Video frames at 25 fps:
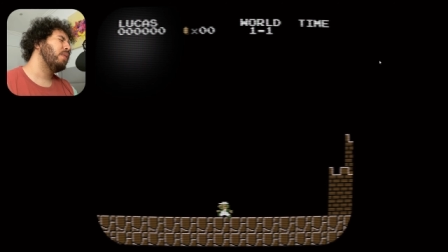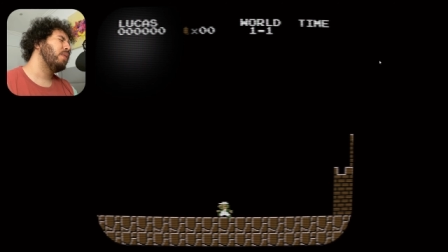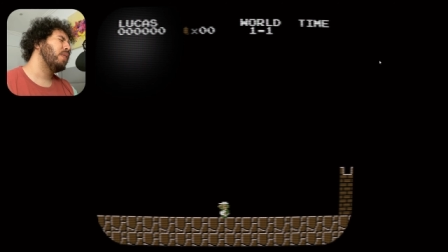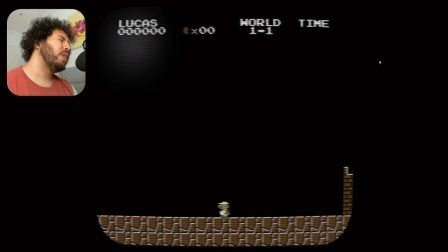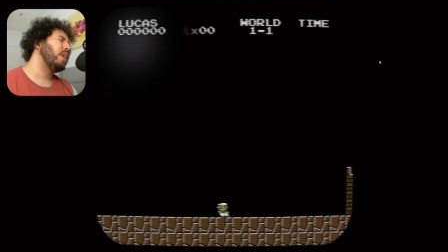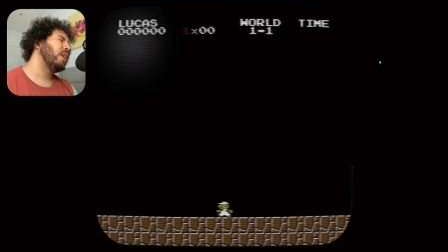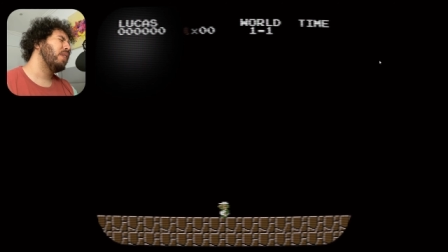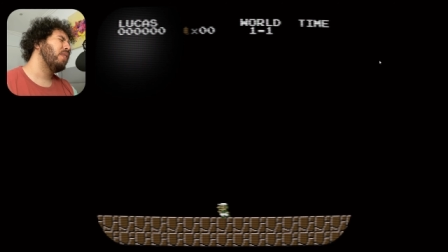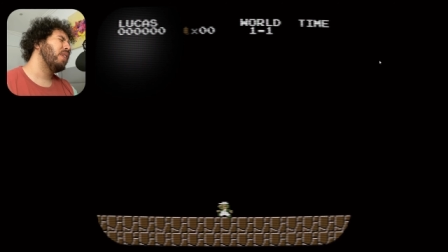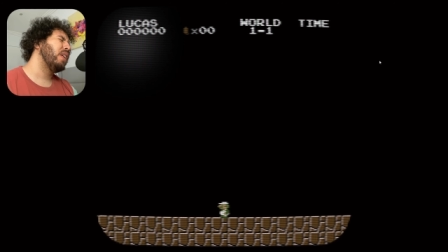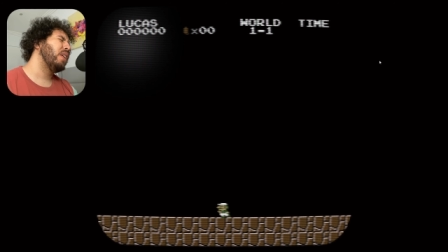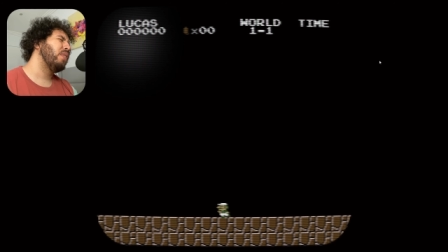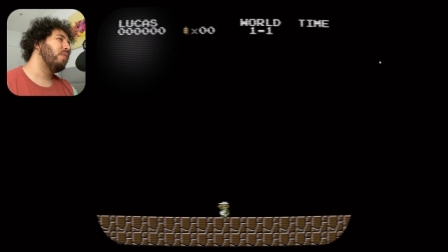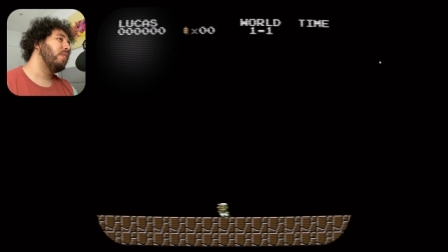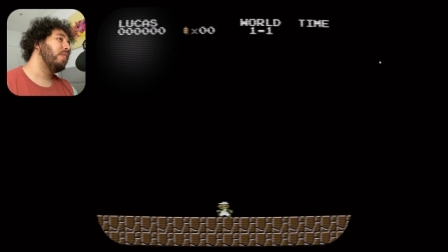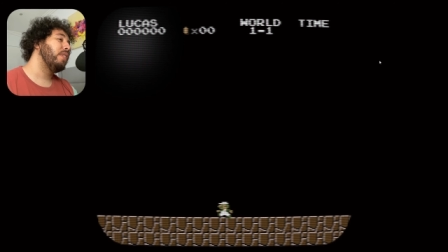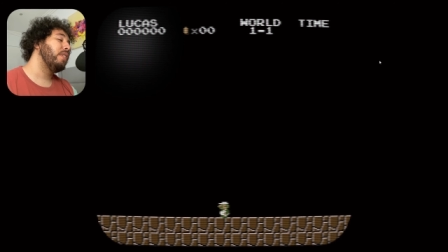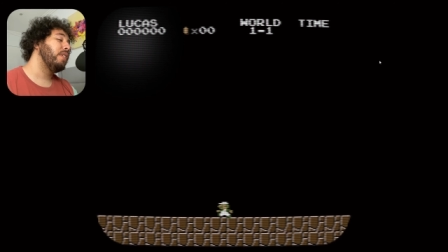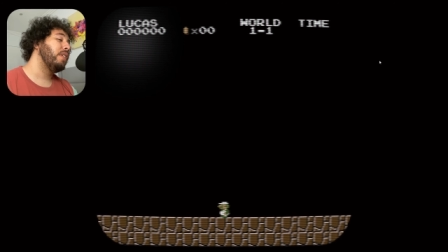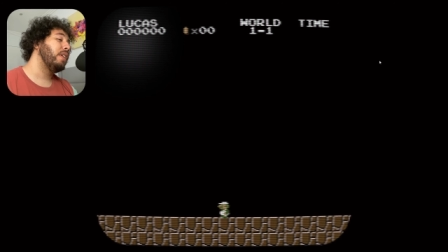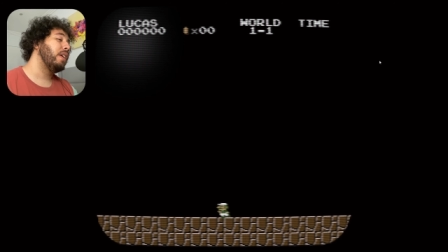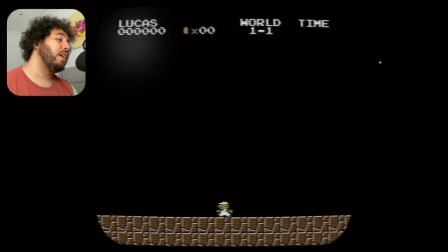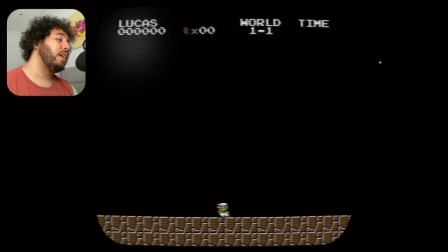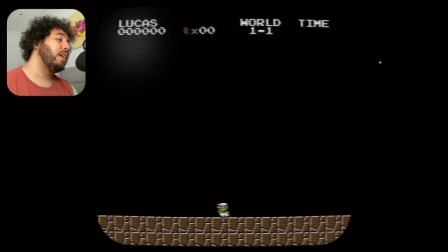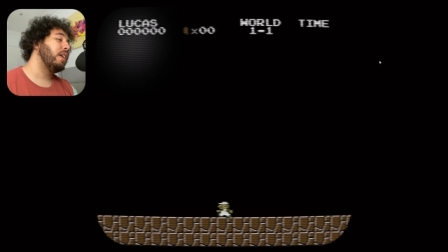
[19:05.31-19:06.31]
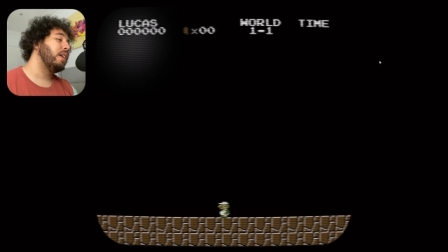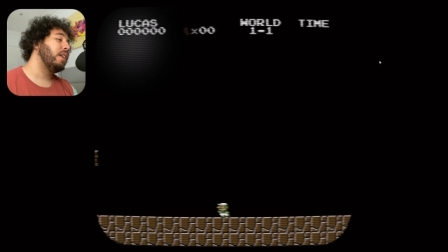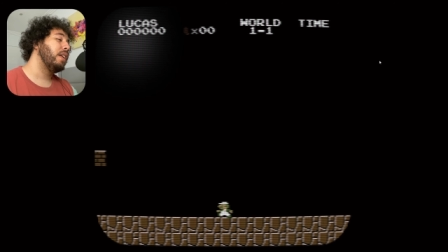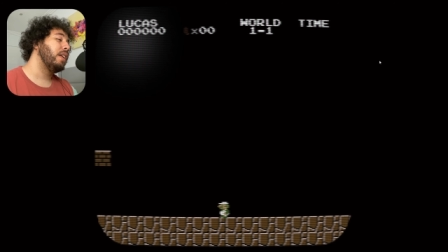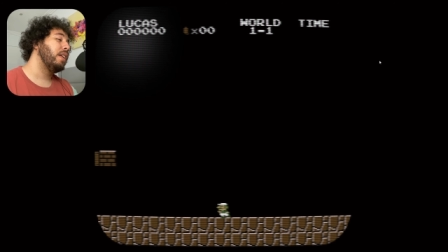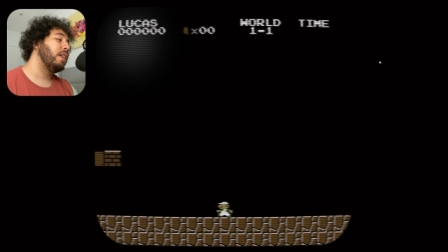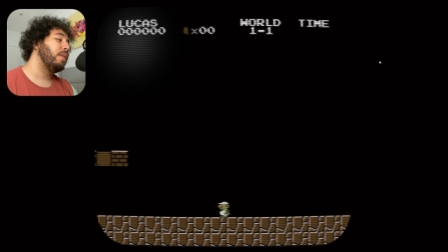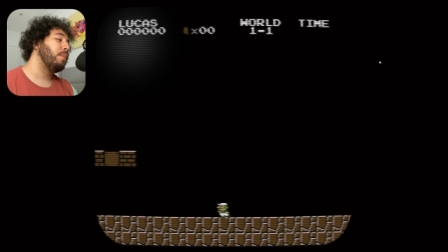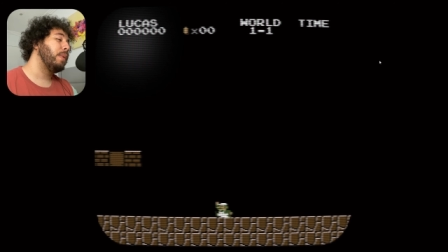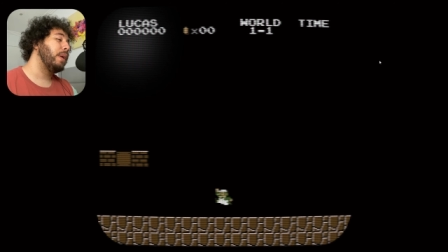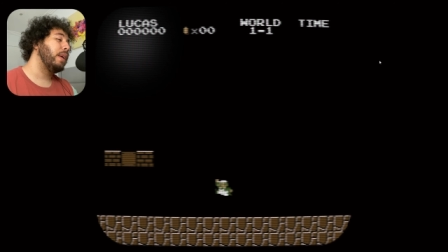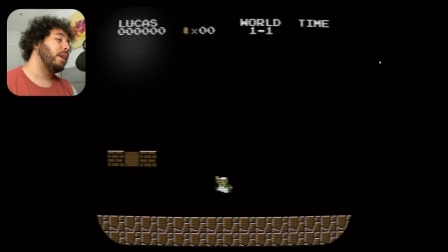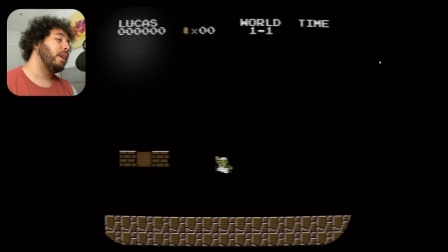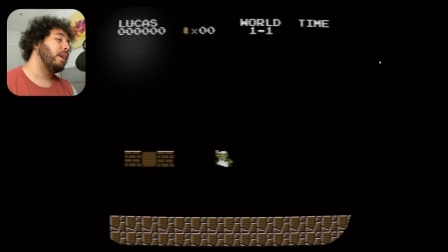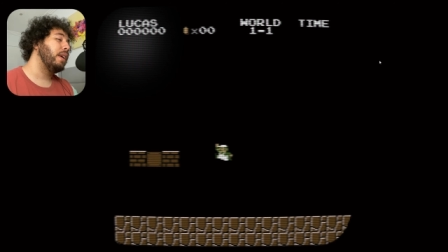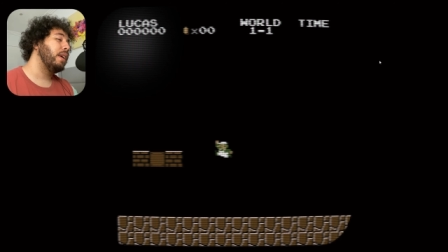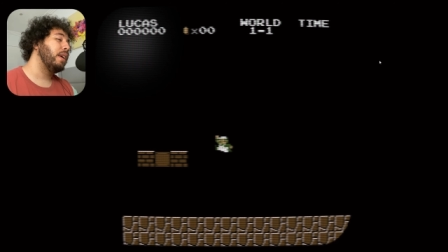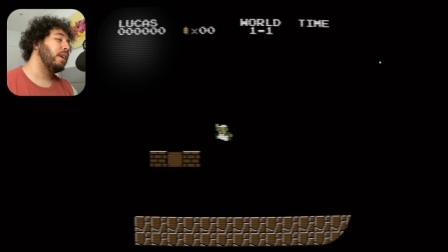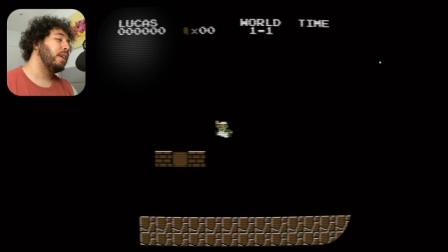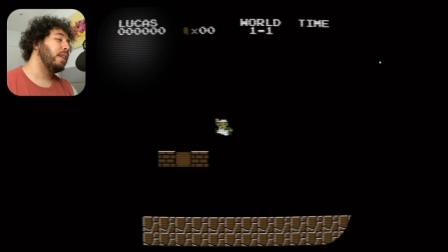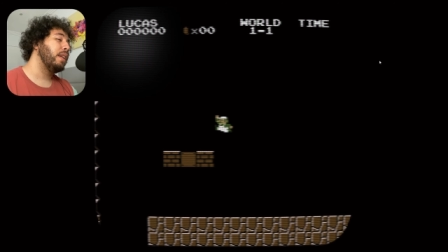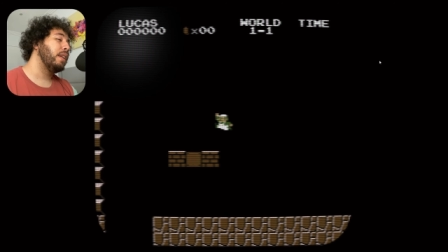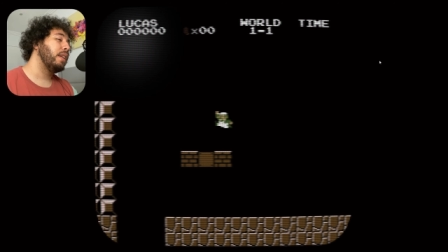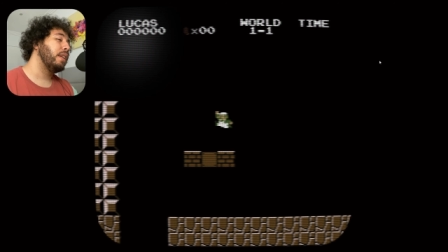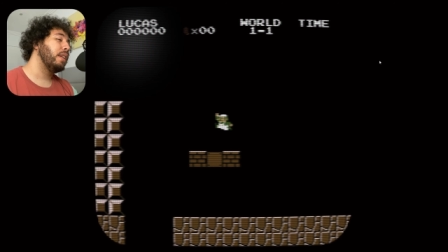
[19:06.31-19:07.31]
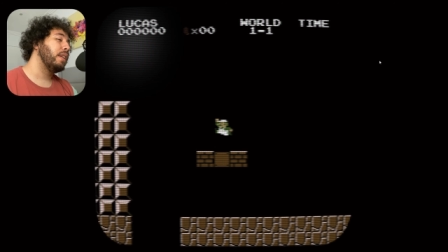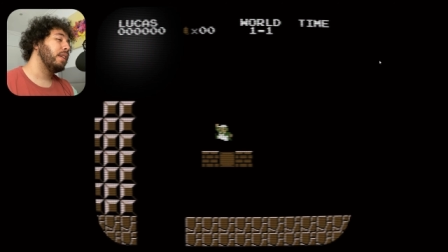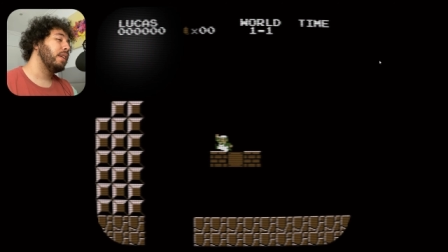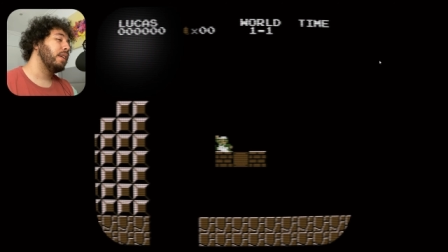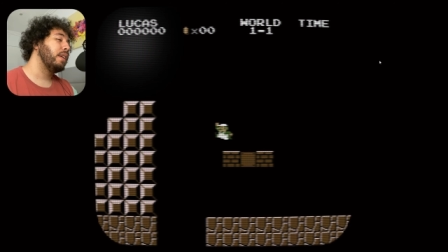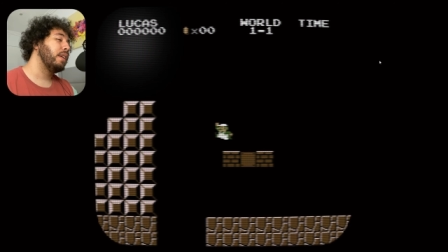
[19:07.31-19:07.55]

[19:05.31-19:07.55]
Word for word: We haven't even started, man.